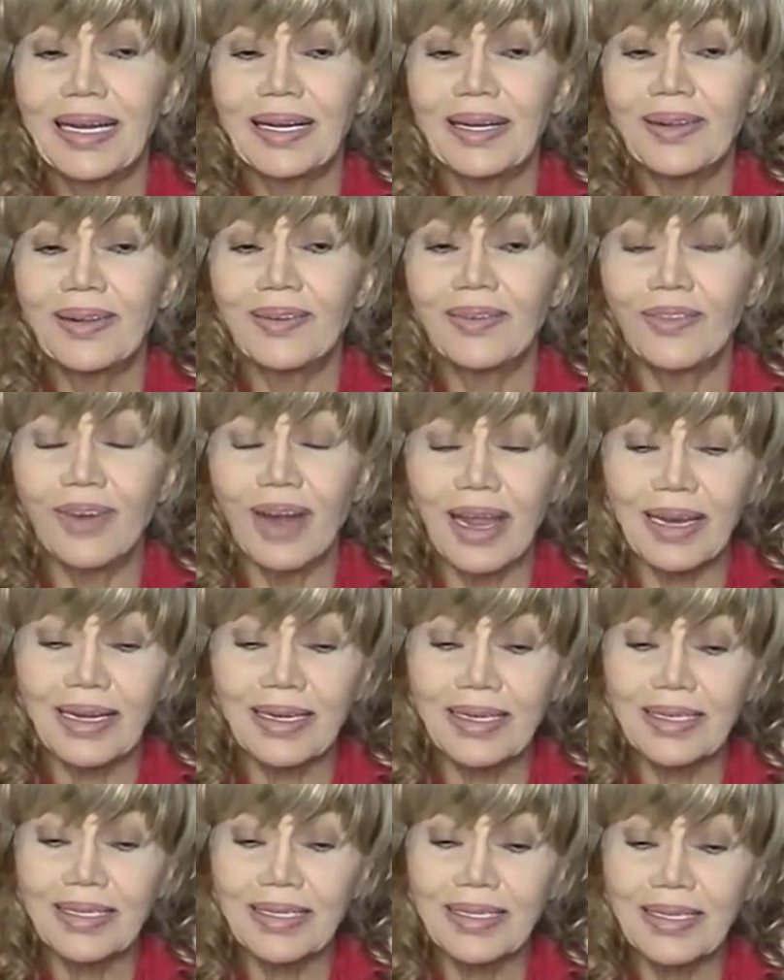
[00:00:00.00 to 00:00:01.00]
Right.
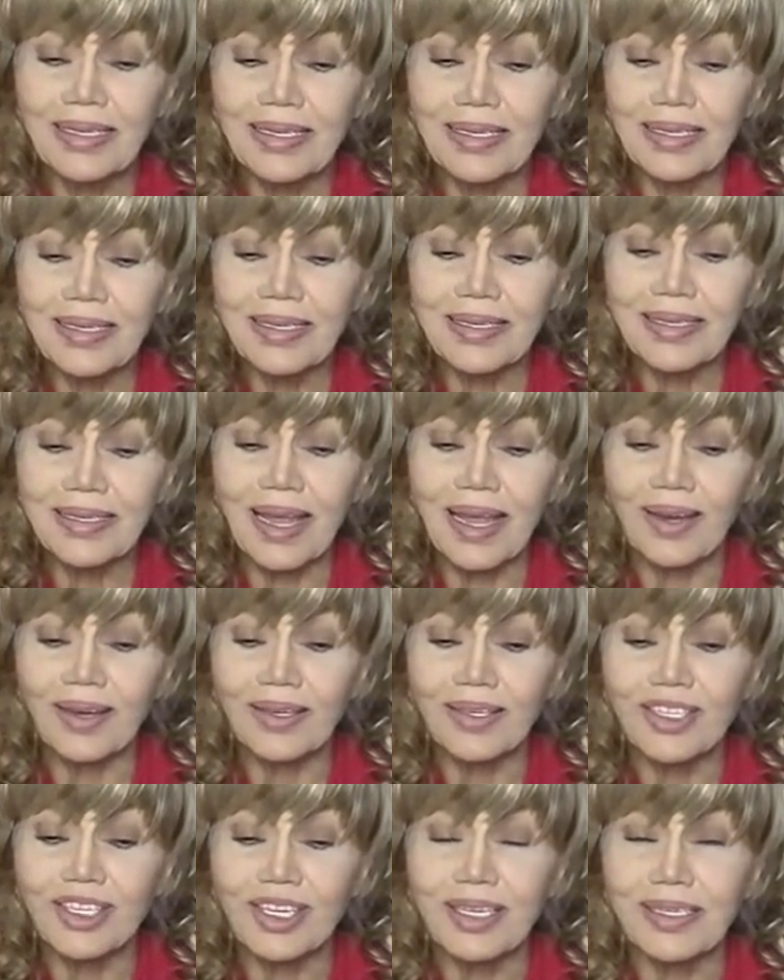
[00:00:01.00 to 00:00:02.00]
Okay. This is
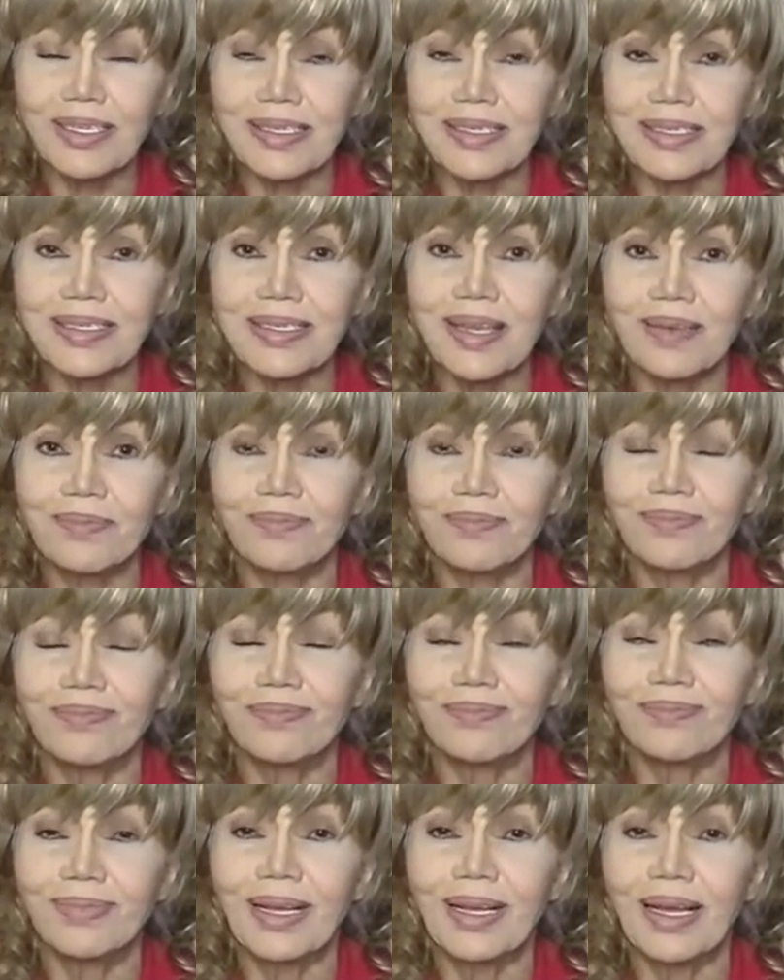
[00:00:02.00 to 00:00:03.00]
not just some
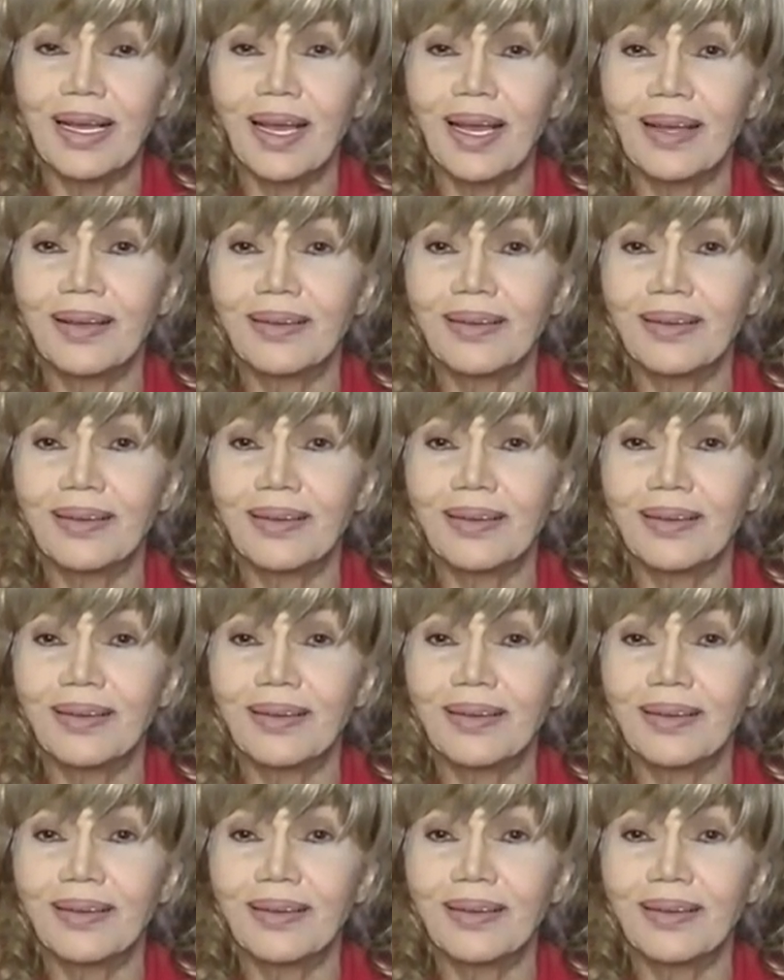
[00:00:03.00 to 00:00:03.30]
uh,